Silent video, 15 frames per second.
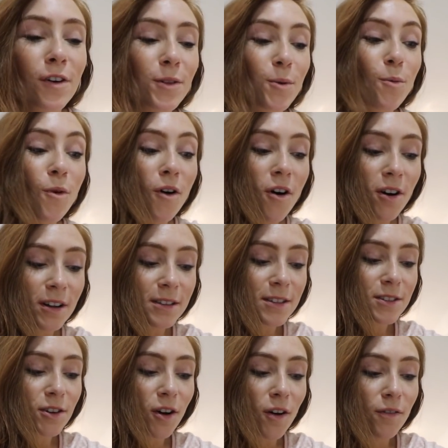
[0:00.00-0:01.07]
another walk and
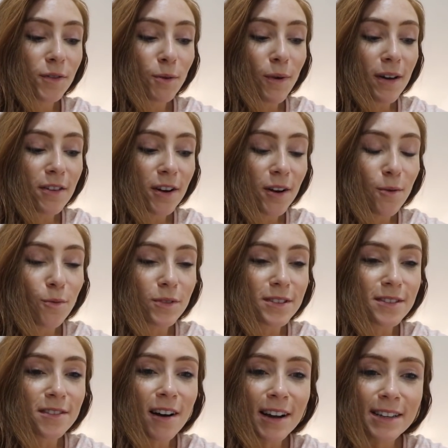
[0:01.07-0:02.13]
stuff. The weather was
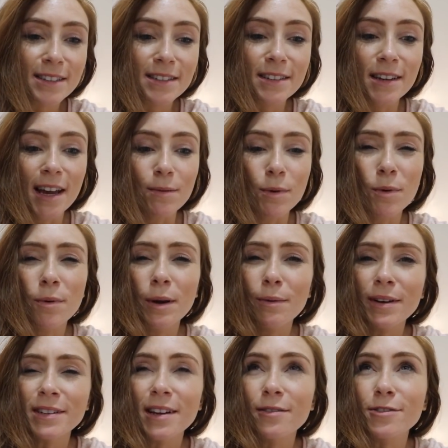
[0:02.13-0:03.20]
nice today, but when we
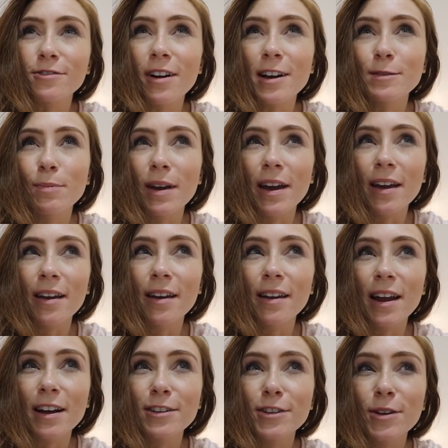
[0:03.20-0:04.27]
went down to Ross Bay, it
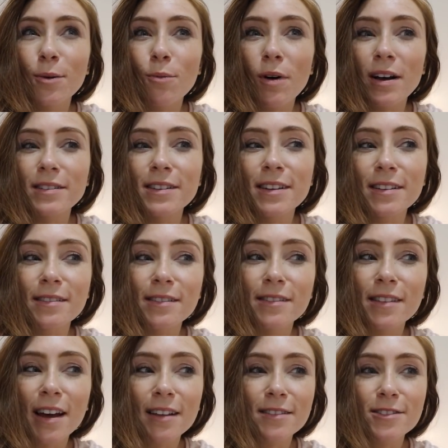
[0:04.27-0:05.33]
actually wasn't
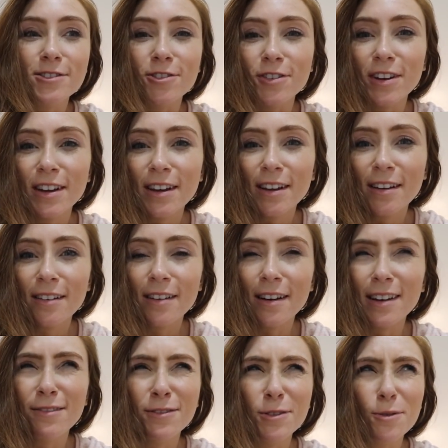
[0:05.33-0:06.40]
that sunny,
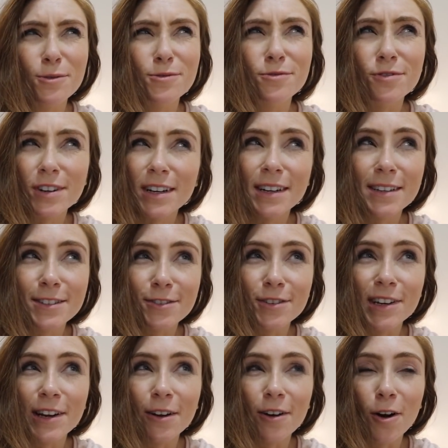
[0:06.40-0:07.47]
even though it was really
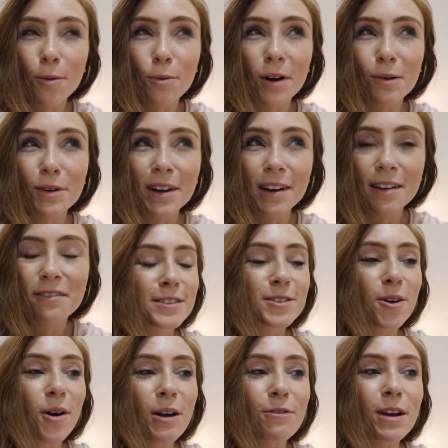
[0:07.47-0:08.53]
sunny up where we live.
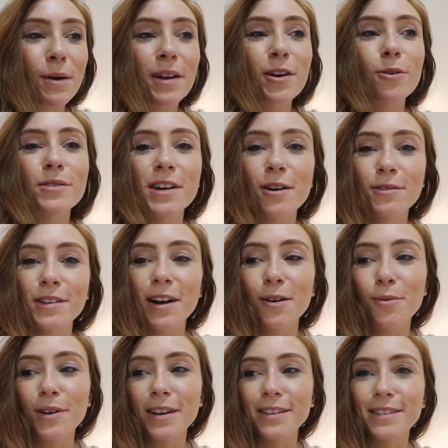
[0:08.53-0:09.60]
So I really want to go down there
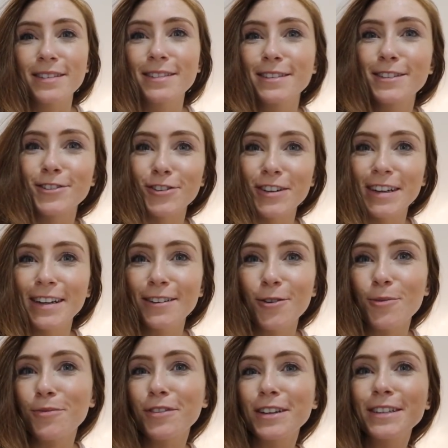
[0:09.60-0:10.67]
when it's sunny,
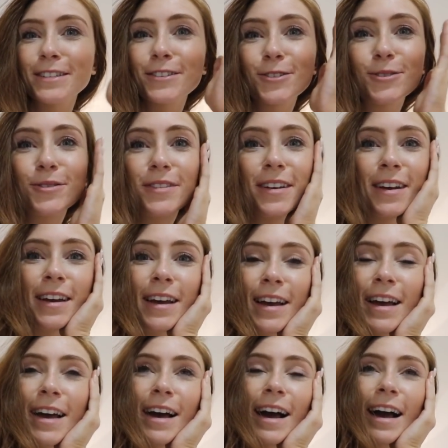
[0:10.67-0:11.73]
hopefully soon,
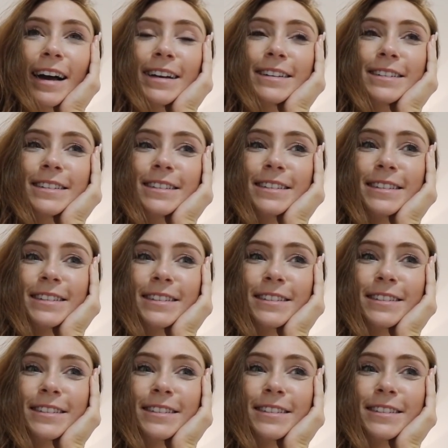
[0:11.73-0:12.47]
and